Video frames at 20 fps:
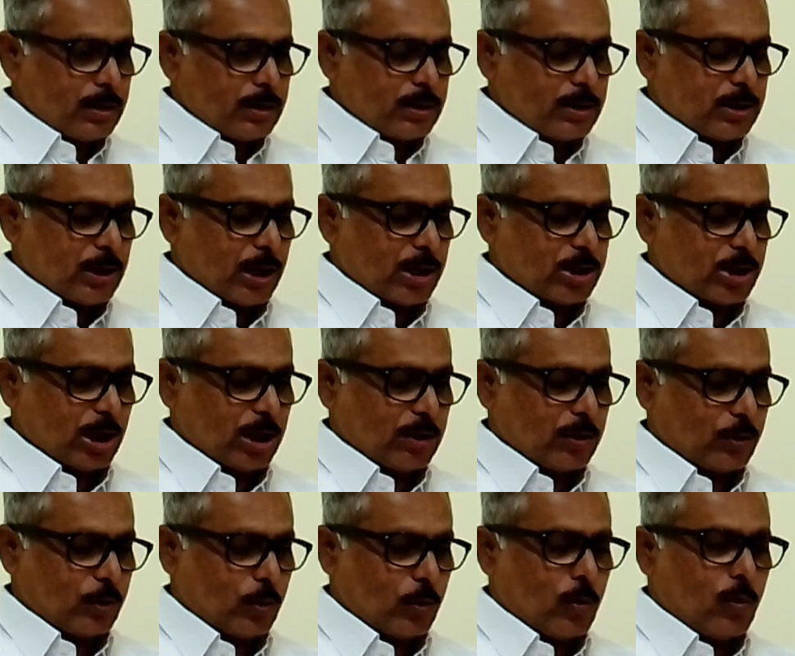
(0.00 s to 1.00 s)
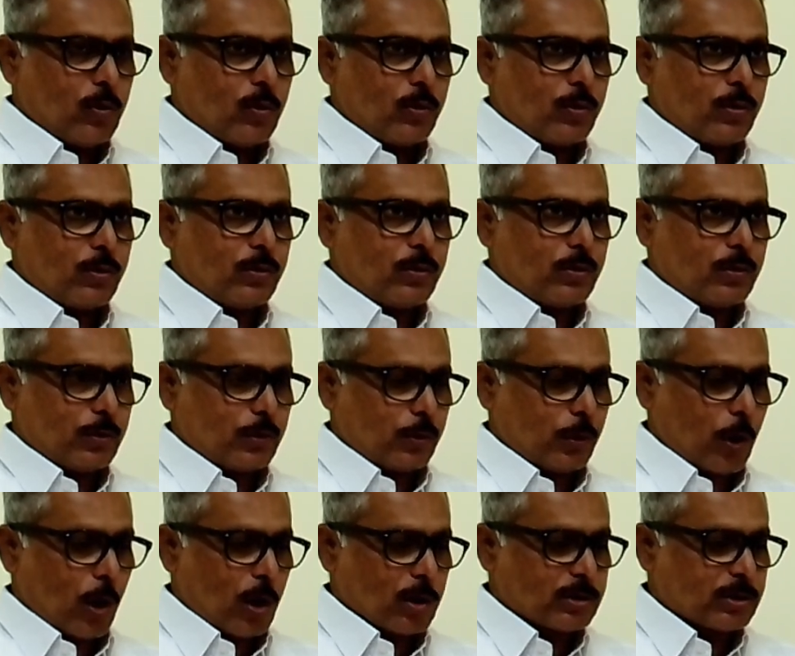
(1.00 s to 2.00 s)
Section 2,
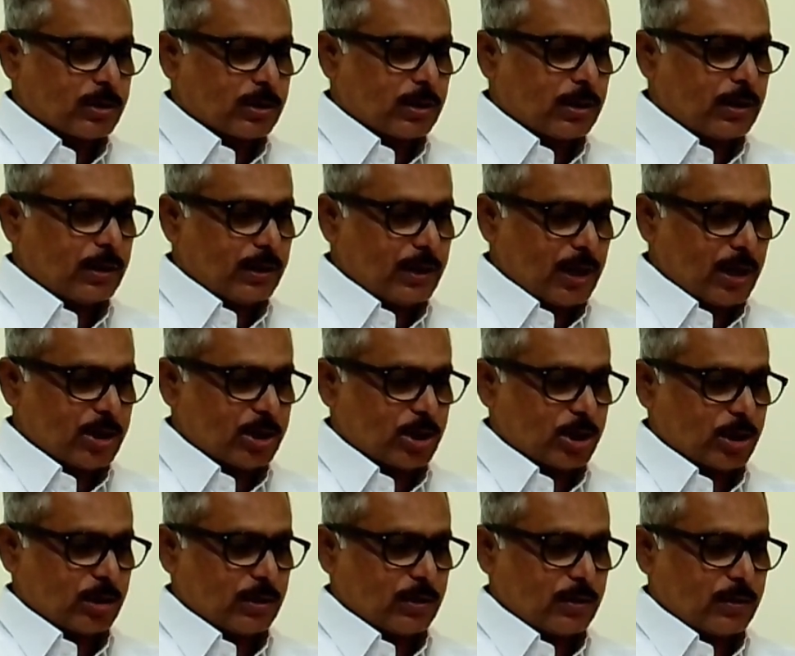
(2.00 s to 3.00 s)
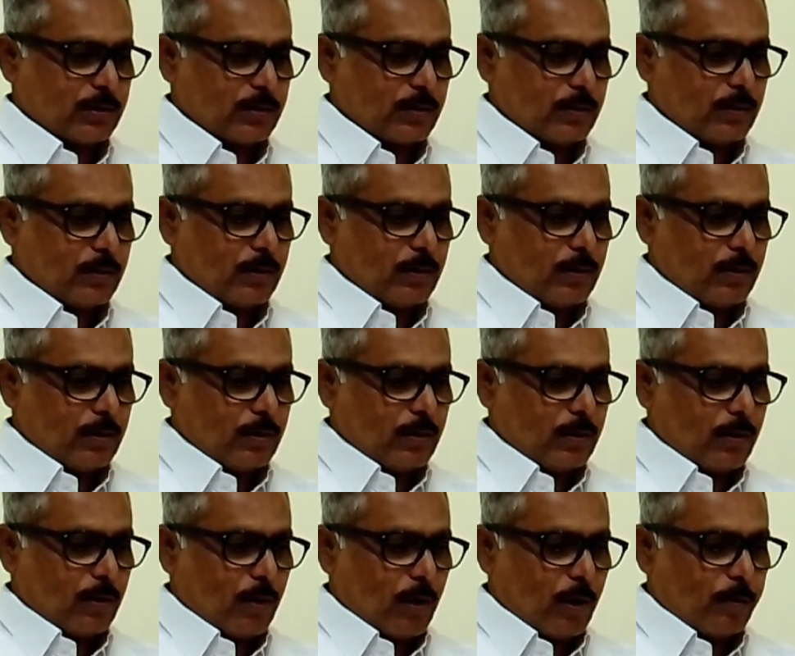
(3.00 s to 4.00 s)
Clause H
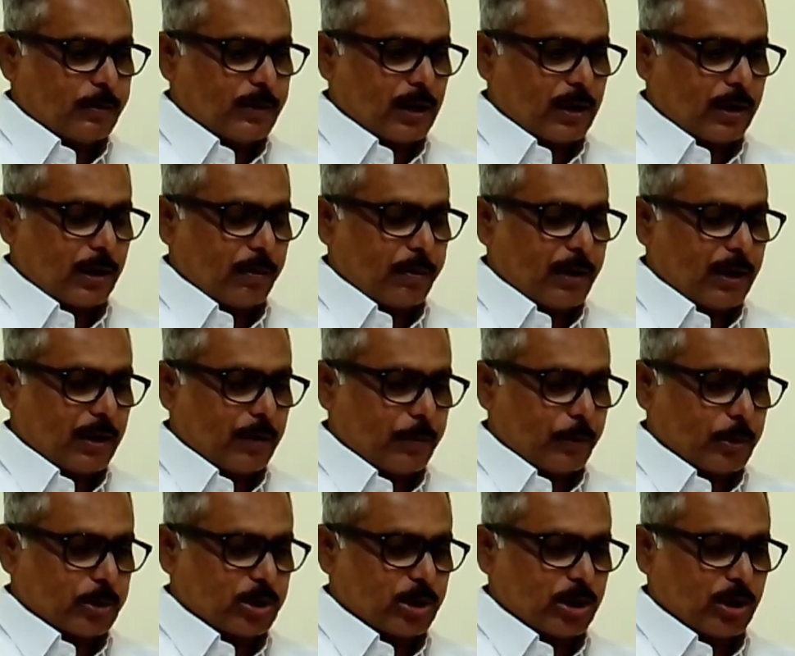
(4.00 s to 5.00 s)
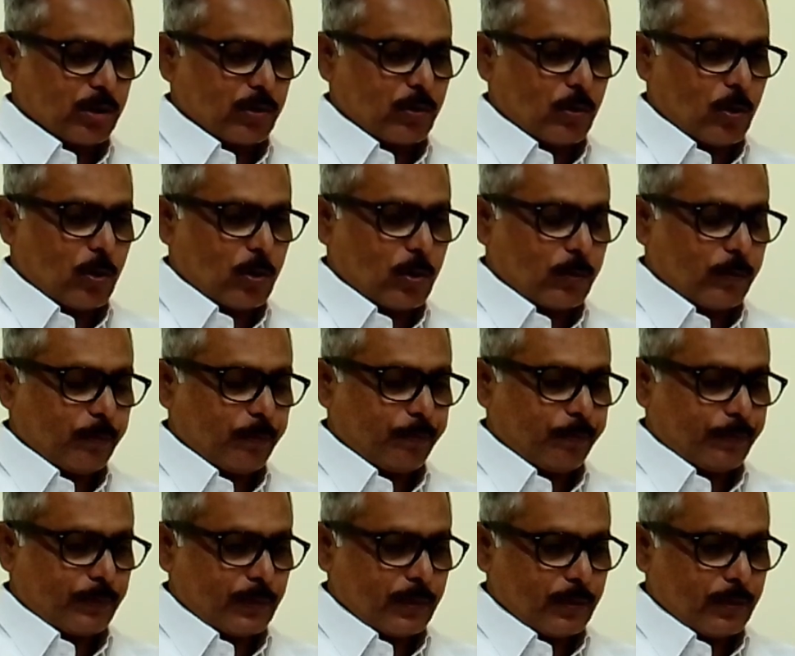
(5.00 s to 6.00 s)
of the Criminal Procedure Code
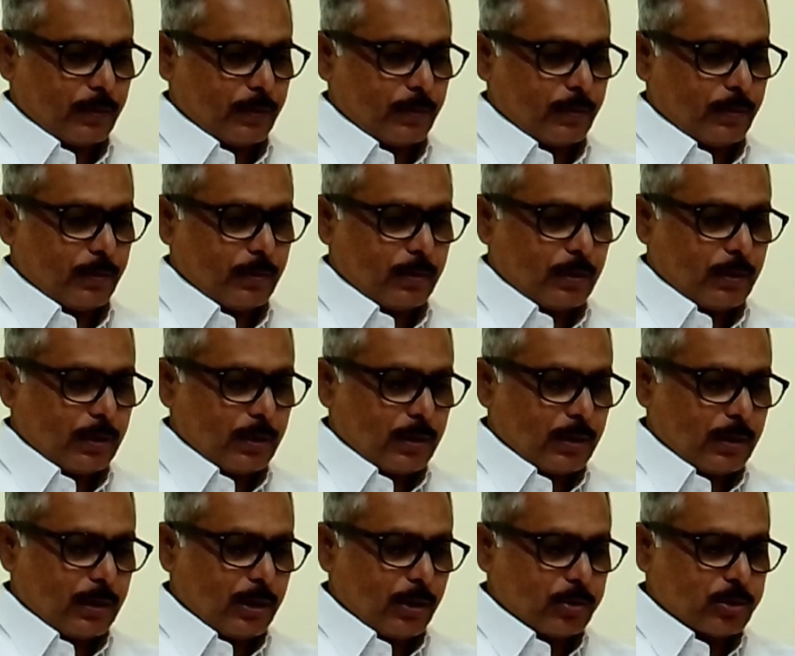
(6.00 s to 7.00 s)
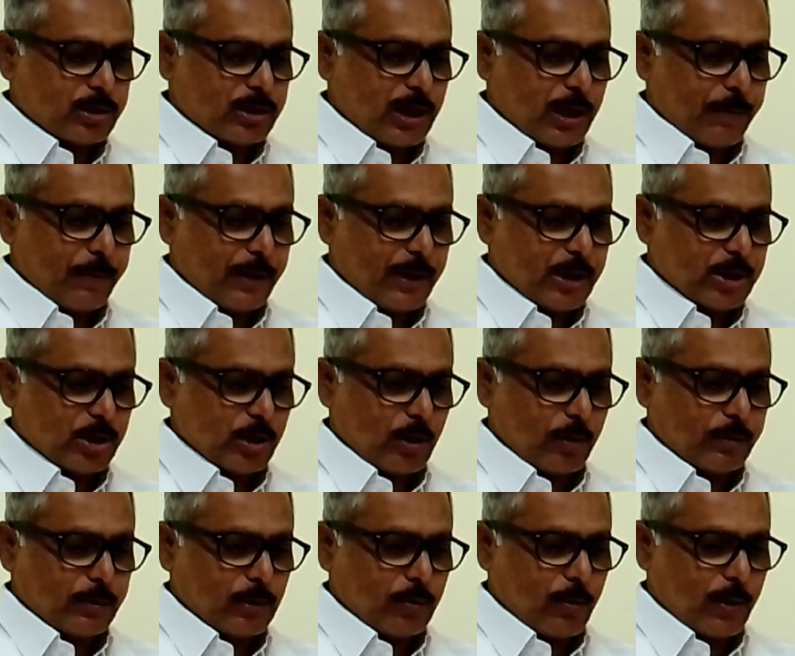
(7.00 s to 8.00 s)
gives definition
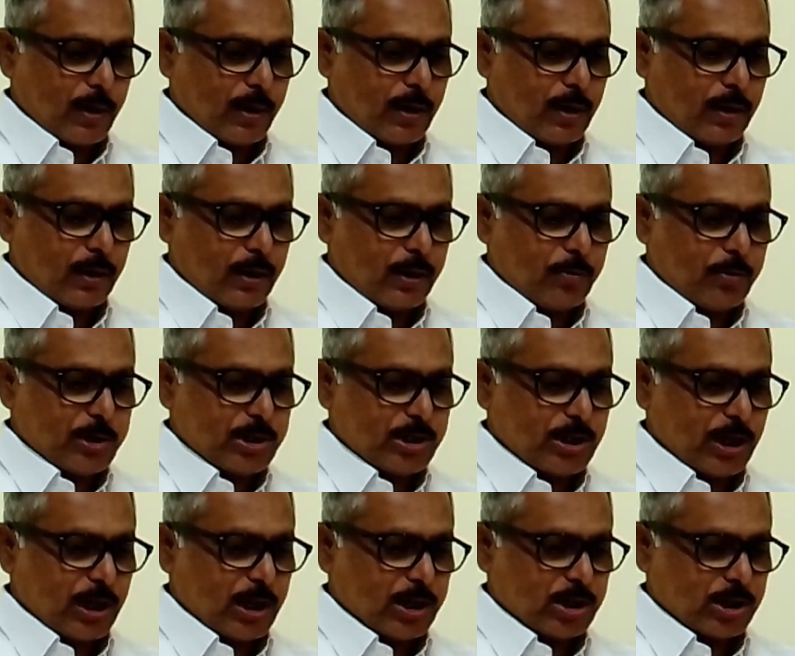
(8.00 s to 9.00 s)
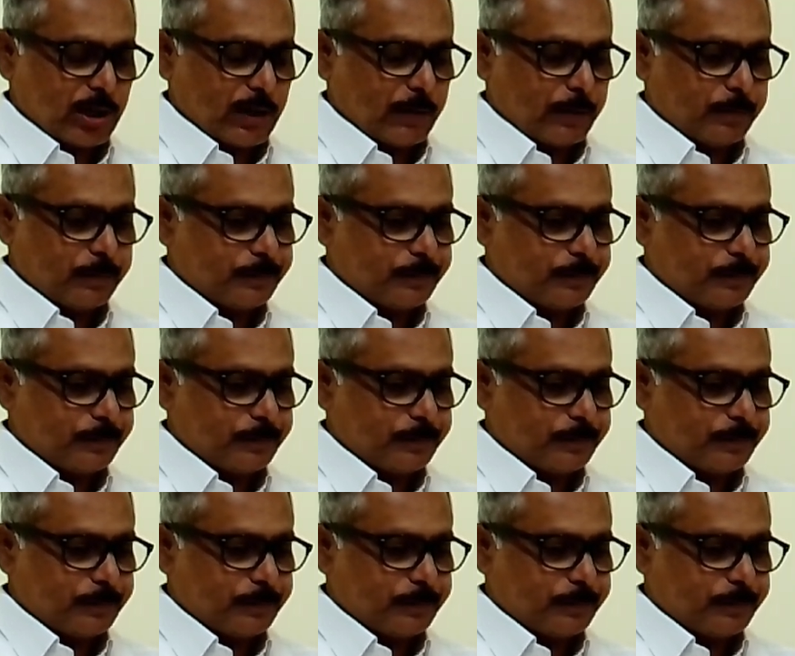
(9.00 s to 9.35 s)
of the word investigation.